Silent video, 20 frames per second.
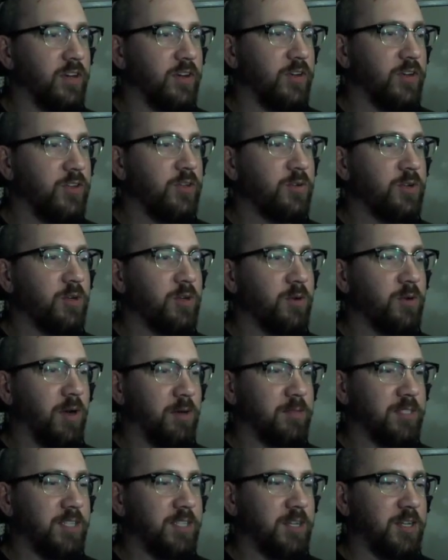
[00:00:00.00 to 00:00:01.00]
You knew I
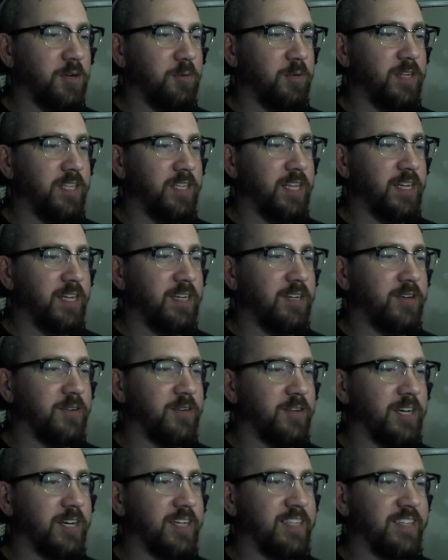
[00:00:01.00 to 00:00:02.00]
was gonna read that
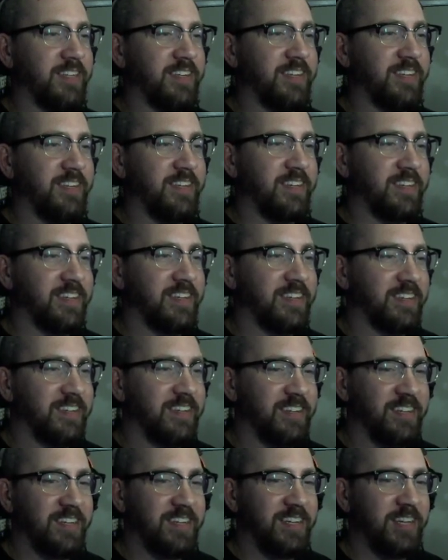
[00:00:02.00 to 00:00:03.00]
incorrectly.
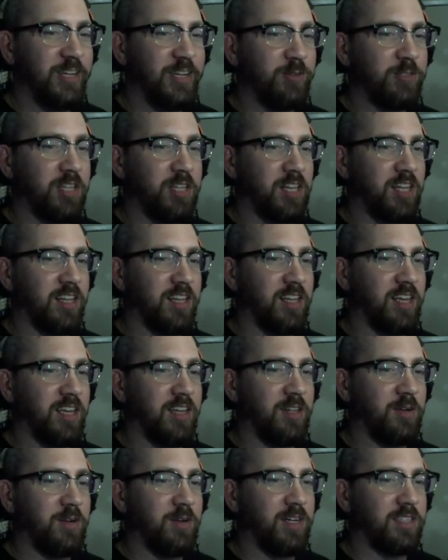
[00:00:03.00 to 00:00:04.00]
He was all like,
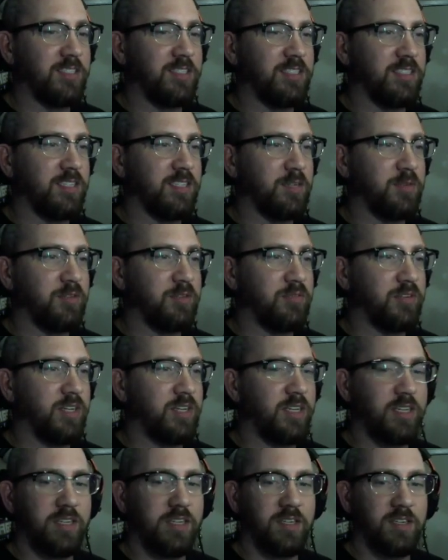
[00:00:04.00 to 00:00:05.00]
LOL, this is gonna be
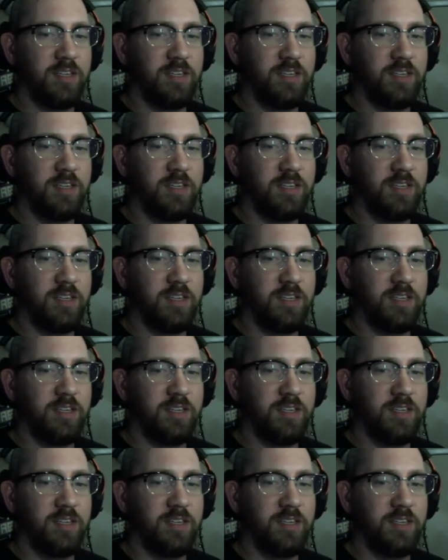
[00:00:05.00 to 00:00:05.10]
funny.